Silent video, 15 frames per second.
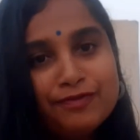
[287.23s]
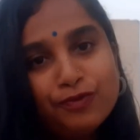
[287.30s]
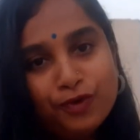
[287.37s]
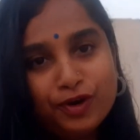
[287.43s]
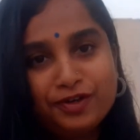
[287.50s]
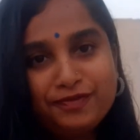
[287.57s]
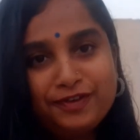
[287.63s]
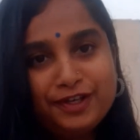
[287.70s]

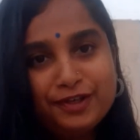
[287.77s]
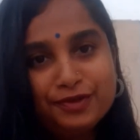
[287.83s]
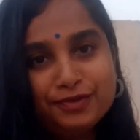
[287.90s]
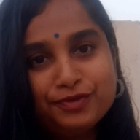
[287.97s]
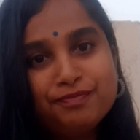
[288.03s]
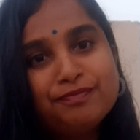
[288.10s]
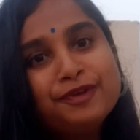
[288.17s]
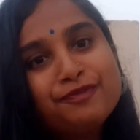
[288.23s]
what we
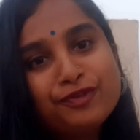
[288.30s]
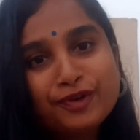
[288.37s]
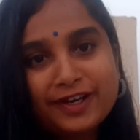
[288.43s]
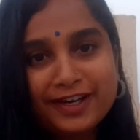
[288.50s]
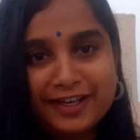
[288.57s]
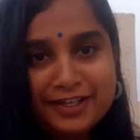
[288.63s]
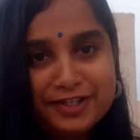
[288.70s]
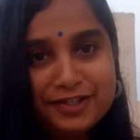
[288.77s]
do before
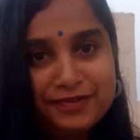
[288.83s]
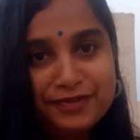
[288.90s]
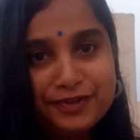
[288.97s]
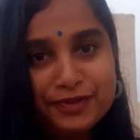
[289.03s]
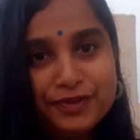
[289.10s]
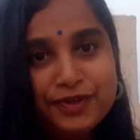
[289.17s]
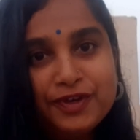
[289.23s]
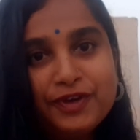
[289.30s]
an
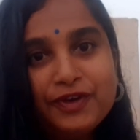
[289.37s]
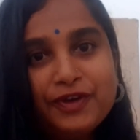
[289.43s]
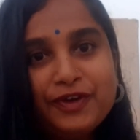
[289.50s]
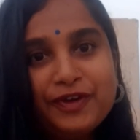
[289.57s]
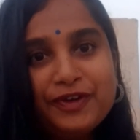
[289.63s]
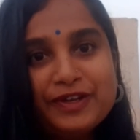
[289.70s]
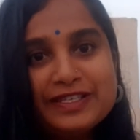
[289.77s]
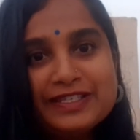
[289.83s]
interview,
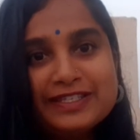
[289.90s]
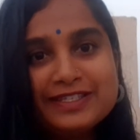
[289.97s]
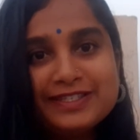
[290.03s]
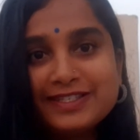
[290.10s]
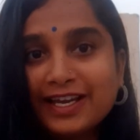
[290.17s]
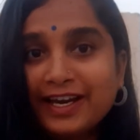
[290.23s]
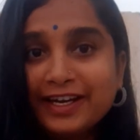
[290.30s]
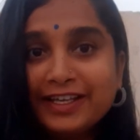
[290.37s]

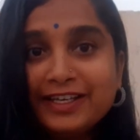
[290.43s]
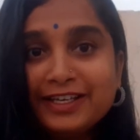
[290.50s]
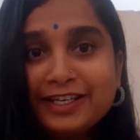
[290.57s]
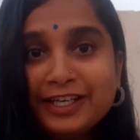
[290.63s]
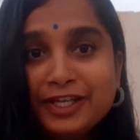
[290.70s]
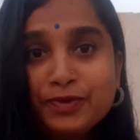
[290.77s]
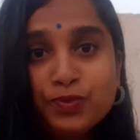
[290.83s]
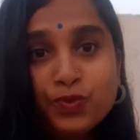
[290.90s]

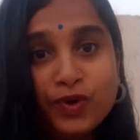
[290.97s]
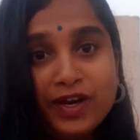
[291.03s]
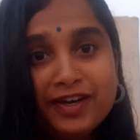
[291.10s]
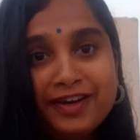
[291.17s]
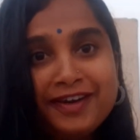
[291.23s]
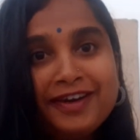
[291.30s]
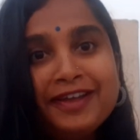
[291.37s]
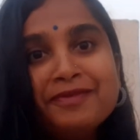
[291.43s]
Suddenly,
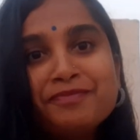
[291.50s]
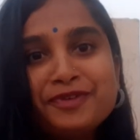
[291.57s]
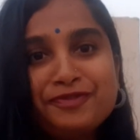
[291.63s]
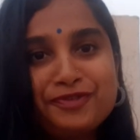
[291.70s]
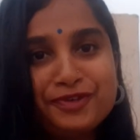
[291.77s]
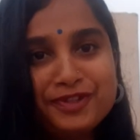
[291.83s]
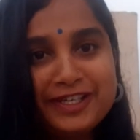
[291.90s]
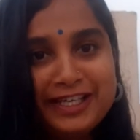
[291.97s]
one day
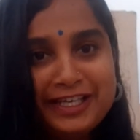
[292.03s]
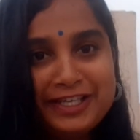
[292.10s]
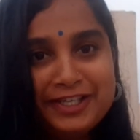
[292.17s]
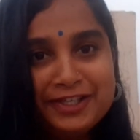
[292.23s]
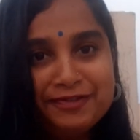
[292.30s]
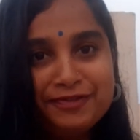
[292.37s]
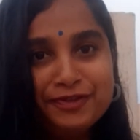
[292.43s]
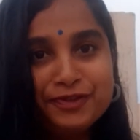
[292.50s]
before the
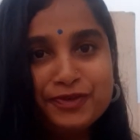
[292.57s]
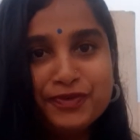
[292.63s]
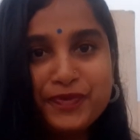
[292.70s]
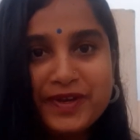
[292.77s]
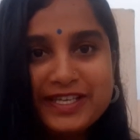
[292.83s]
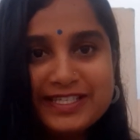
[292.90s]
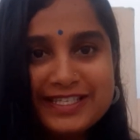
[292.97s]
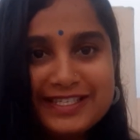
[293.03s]
interview,
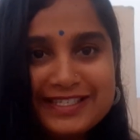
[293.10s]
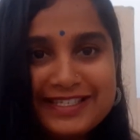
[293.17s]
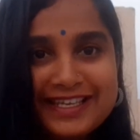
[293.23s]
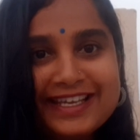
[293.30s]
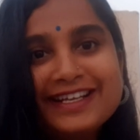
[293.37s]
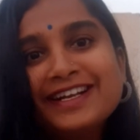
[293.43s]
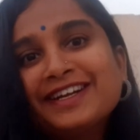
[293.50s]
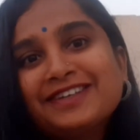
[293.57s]
we just
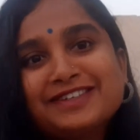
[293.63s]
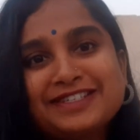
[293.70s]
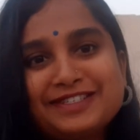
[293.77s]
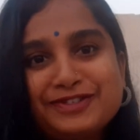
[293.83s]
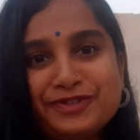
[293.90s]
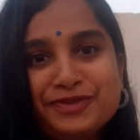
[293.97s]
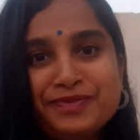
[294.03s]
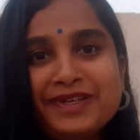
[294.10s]
take our
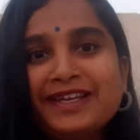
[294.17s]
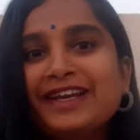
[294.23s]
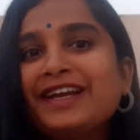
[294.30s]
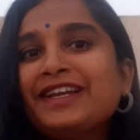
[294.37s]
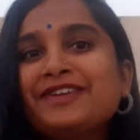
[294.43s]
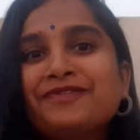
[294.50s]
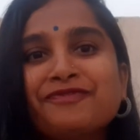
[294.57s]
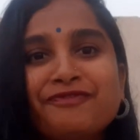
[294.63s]
resume
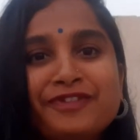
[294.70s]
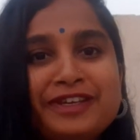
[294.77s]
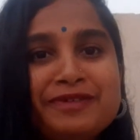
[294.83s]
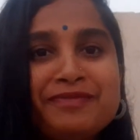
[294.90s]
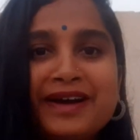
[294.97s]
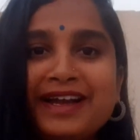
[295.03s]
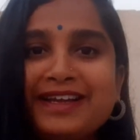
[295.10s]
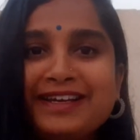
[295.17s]
and we
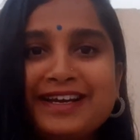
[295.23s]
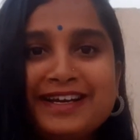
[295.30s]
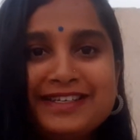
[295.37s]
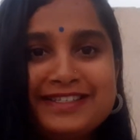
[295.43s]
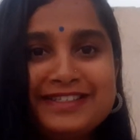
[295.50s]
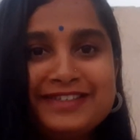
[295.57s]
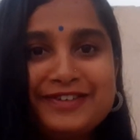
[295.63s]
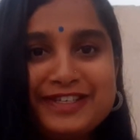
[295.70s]
by
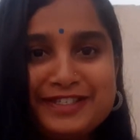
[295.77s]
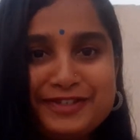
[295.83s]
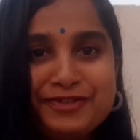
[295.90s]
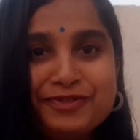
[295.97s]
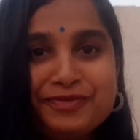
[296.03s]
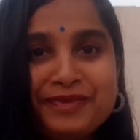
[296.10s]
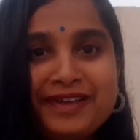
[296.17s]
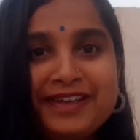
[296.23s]
heart the
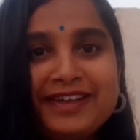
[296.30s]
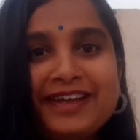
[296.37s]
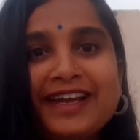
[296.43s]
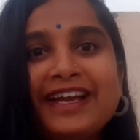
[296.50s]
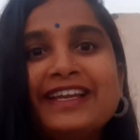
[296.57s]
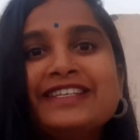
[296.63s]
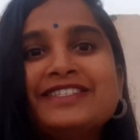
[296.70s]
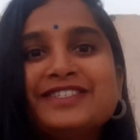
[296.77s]
resume
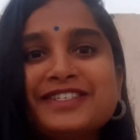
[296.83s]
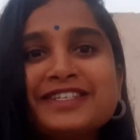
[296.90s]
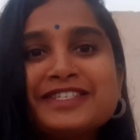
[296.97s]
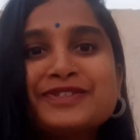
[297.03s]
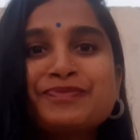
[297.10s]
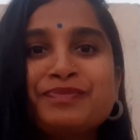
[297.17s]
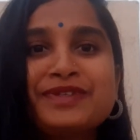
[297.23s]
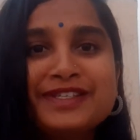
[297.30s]
and
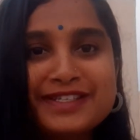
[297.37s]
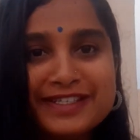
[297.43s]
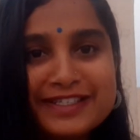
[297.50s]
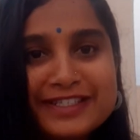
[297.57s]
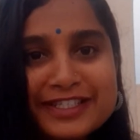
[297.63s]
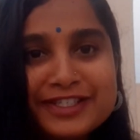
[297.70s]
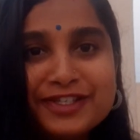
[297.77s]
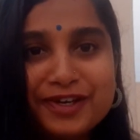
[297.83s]
just
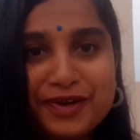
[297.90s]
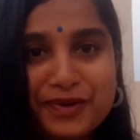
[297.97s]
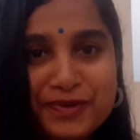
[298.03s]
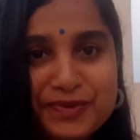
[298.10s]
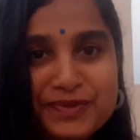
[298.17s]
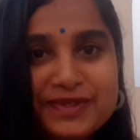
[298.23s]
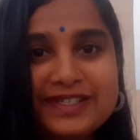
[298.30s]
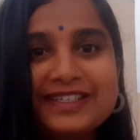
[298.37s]
blurt it
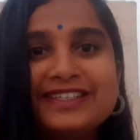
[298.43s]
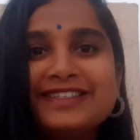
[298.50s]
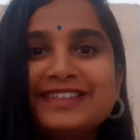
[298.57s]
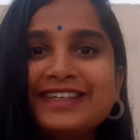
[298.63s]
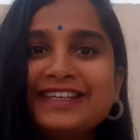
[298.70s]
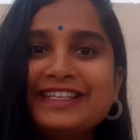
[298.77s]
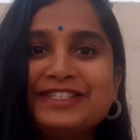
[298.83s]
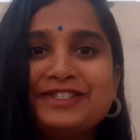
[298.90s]
out in
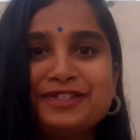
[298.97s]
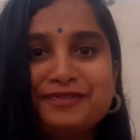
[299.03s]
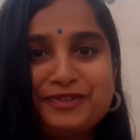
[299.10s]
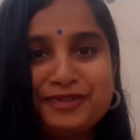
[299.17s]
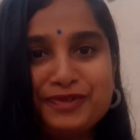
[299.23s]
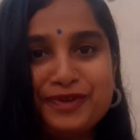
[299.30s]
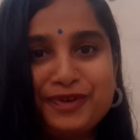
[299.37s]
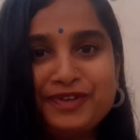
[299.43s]
the
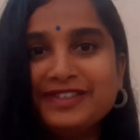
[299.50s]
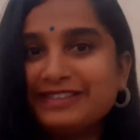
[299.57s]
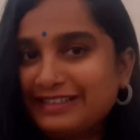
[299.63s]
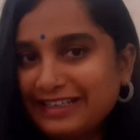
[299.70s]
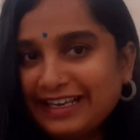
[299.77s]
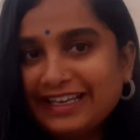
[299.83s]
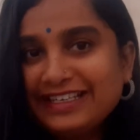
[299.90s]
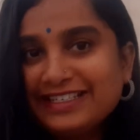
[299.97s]
interview hall,
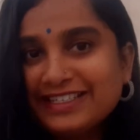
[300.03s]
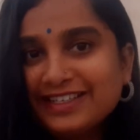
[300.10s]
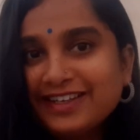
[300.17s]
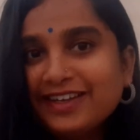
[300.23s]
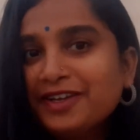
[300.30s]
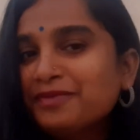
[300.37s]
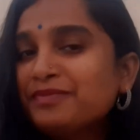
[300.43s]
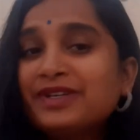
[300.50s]
right?
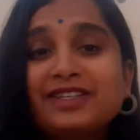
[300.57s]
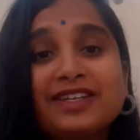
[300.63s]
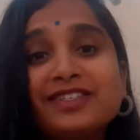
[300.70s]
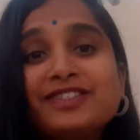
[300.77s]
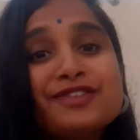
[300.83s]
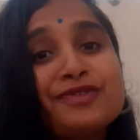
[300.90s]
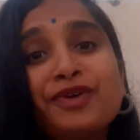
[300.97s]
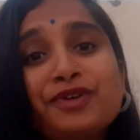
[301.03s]
But
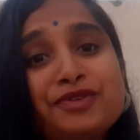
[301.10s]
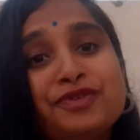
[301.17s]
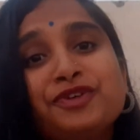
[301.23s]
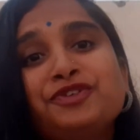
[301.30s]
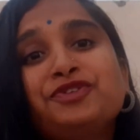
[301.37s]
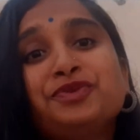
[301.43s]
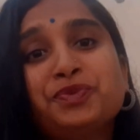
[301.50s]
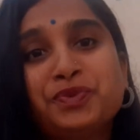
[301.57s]
it's not
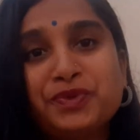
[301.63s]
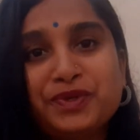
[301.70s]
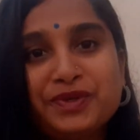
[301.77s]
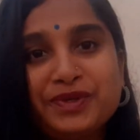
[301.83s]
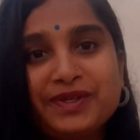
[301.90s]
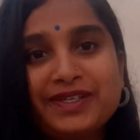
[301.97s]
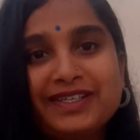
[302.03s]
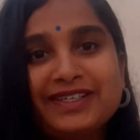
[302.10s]
going to work.